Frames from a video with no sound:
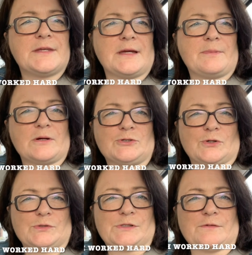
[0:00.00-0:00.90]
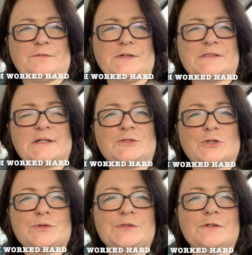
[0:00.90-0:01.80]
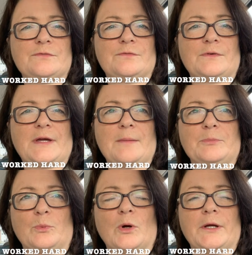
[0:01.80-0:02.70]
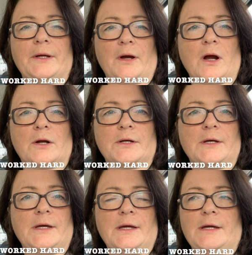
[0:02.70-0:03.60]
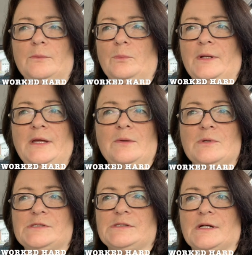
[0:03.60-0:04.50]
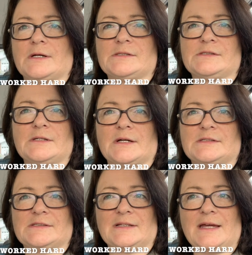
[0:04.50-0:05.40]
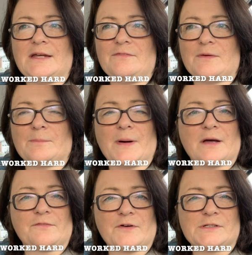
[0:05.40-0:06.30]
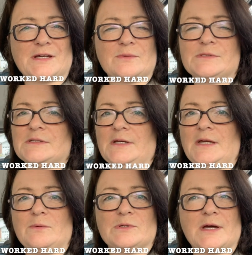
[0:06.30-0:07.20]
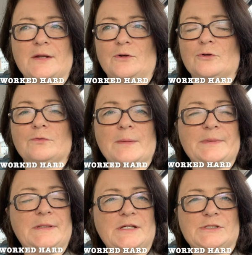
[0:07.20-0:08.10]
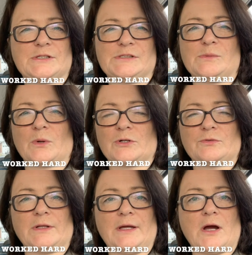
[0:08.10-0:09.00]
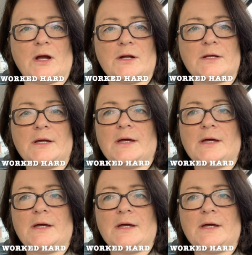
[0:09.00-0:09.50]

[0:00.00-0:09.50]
thing about Joseph is that Joseph kept working hard. When he was a slave in Potiphar's house, he had a good reputation because he worked really hard.